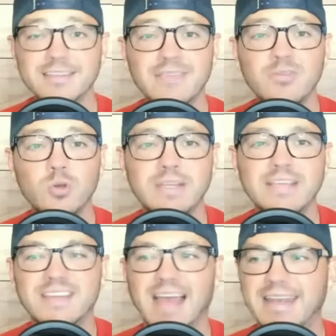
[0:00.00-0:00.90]
you a
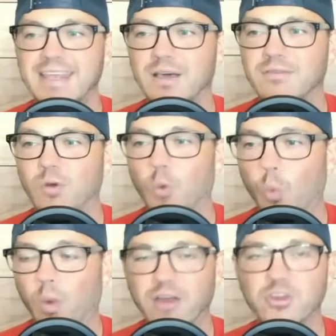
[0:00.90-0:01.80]
decent idea of
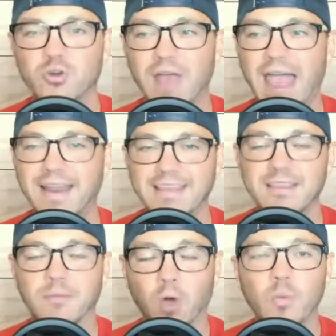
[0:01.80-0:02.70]
where you're at in the
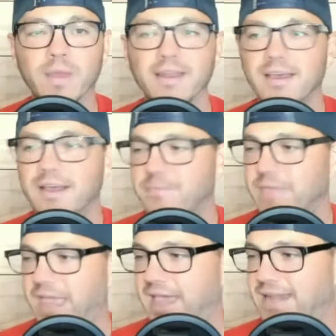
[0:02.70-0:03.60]
moment.
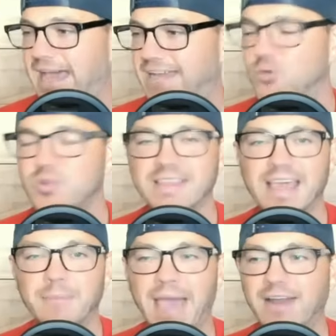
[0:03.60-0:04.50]
And I do think
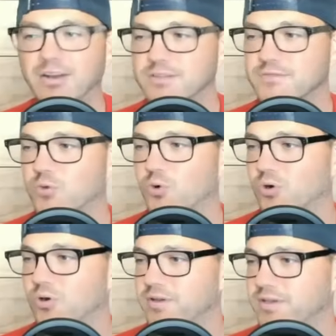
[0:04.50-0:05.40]
that matters
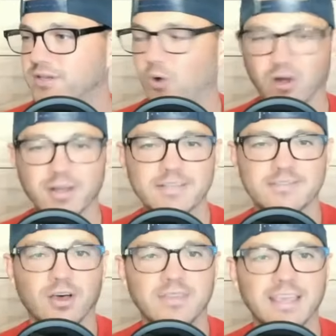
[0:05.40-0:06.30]
for,
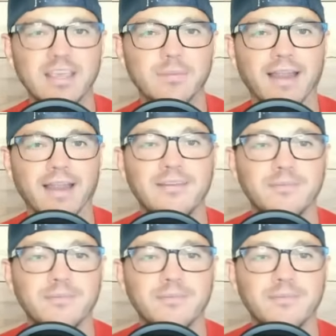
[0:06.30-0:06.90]
Arkansas. Think about it.